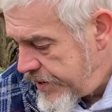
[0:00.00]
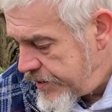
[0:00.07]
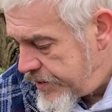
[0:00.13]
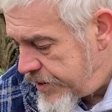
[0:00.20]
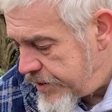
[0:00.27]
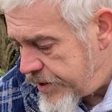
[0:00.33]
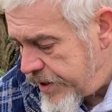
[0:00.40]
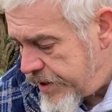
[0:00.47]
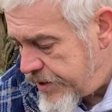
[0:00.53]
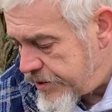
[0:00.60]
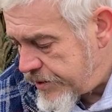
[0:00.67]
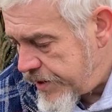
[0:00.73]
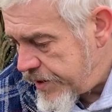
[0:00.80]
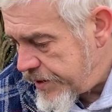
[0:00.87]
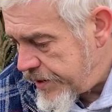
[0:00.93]
disease
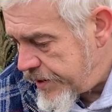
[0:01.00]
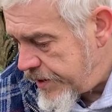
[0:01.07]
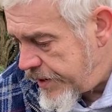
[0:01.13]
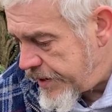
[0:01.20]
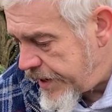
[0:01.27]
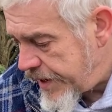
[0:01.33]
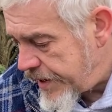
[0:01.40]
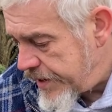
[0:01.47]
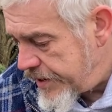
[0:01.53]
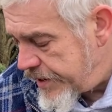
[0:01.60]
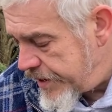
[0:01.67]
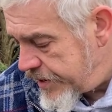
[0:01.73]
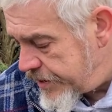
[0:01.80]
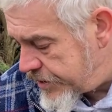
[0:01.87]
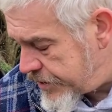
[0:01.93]
or anything like that in
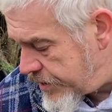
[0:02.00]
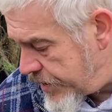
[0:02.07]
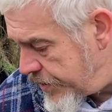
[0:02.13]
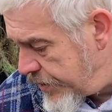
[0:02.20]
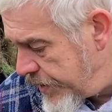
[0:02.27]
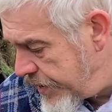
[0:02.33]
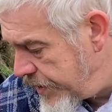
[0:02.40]
these, so